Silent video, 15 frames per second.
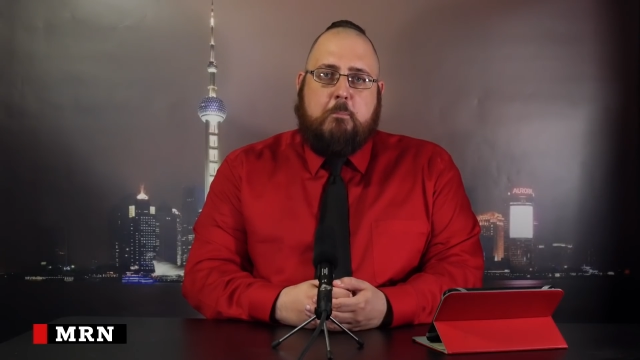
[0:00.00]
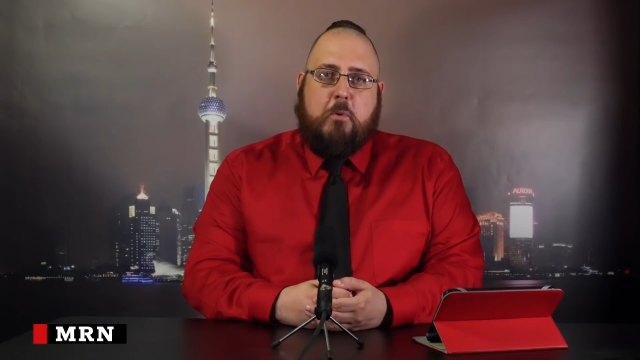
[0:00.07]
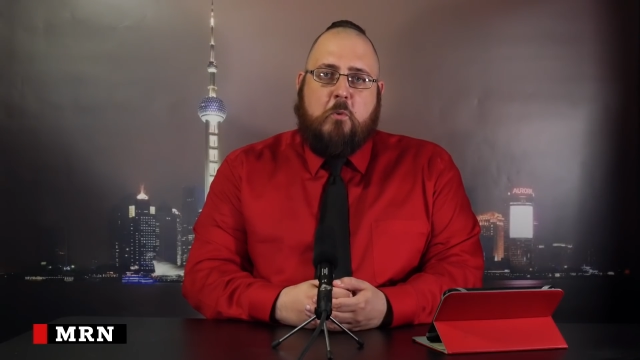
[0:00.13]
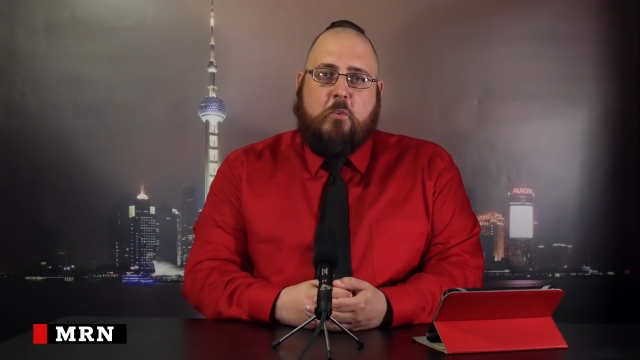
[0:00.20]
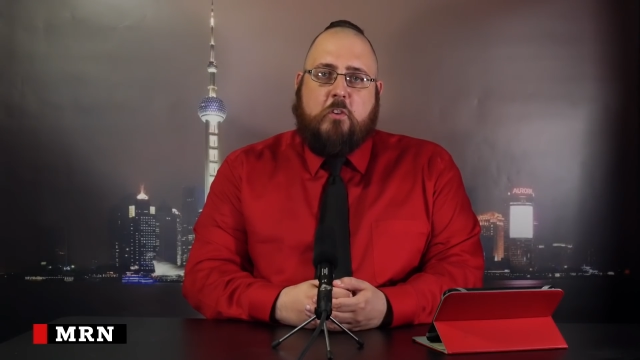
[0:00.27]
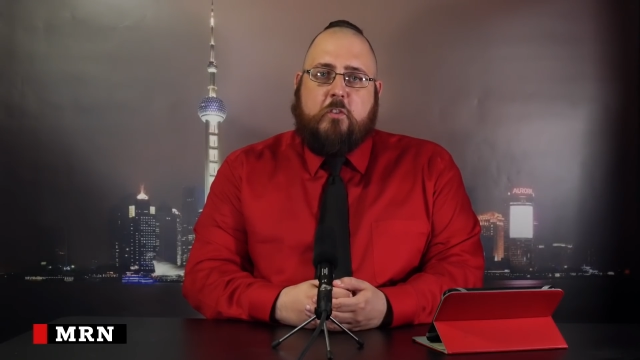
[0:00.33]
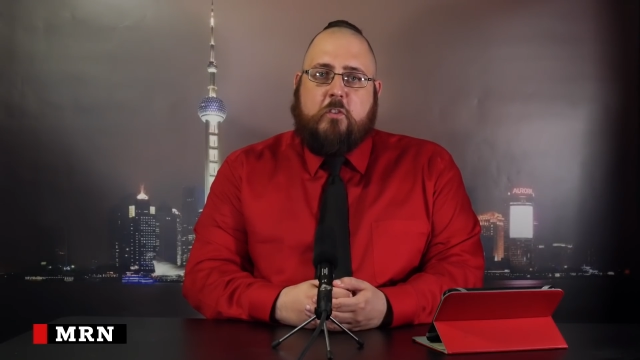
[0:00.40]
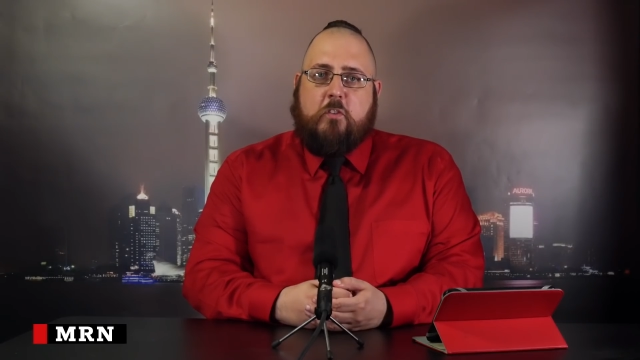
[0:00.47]

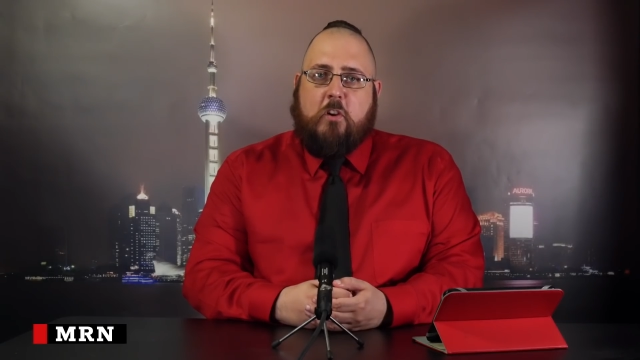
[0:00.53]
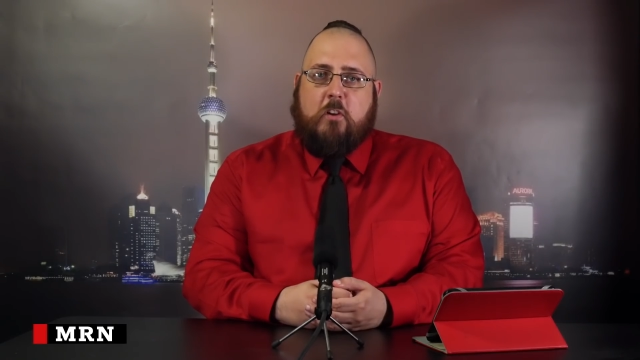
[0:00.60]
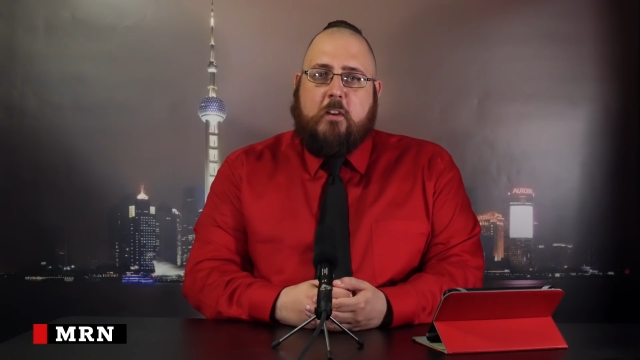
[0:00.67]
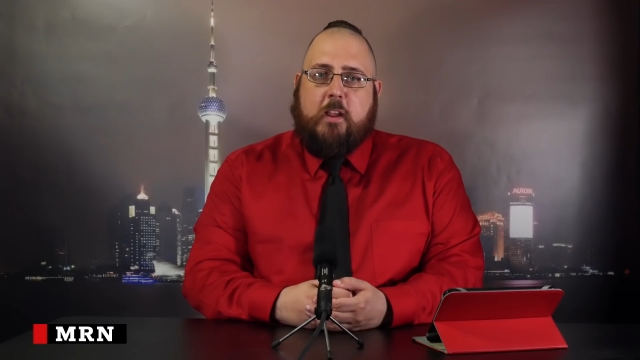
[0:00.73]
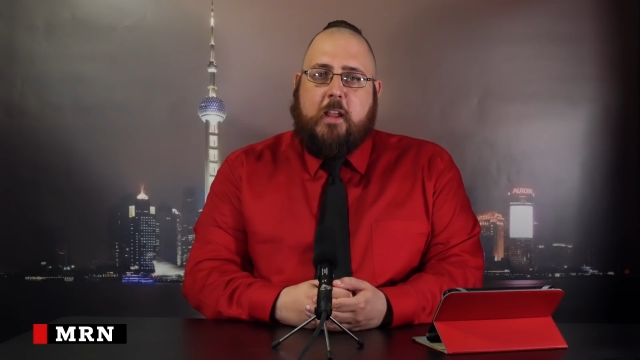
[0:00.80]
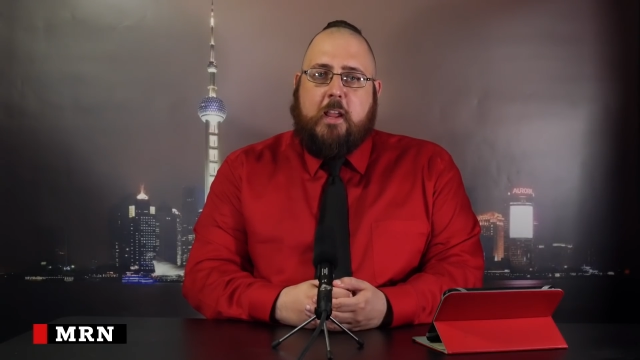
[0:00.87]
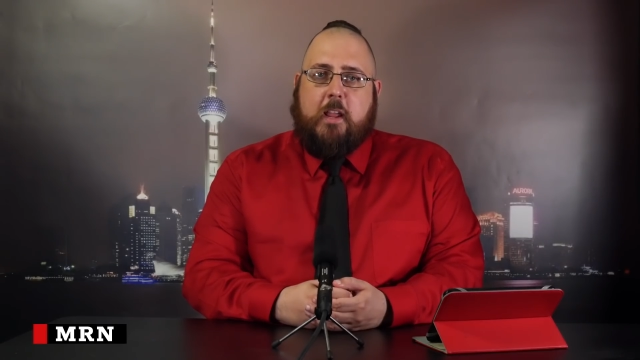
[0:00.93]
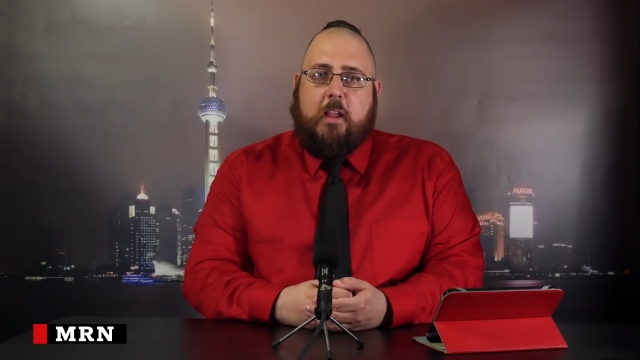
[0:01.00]
Moon
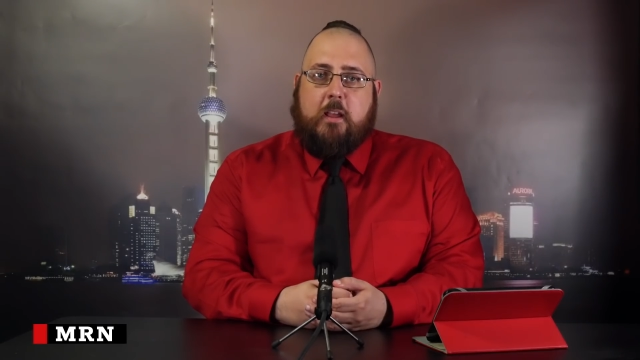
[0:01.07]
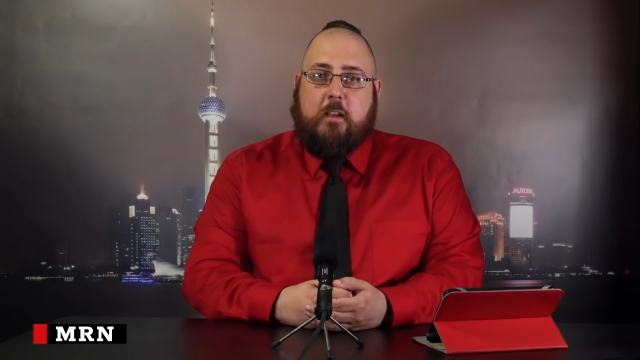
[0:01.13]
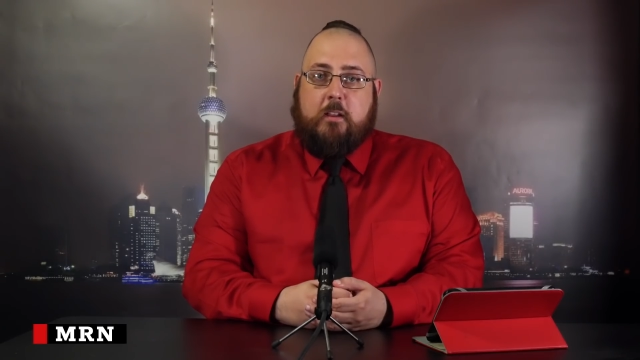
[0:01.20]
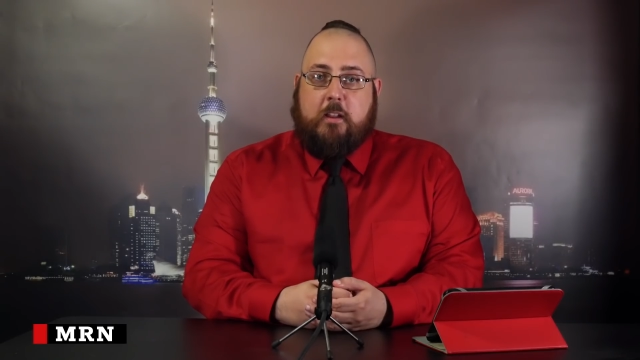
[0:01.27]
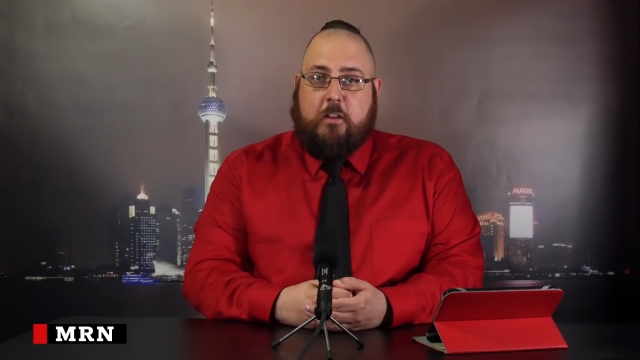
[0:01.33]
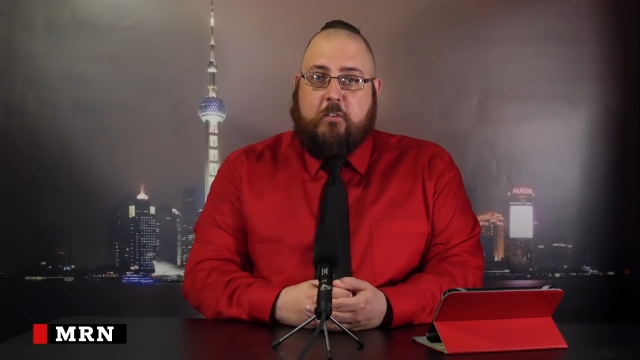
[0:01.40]
Star Uh,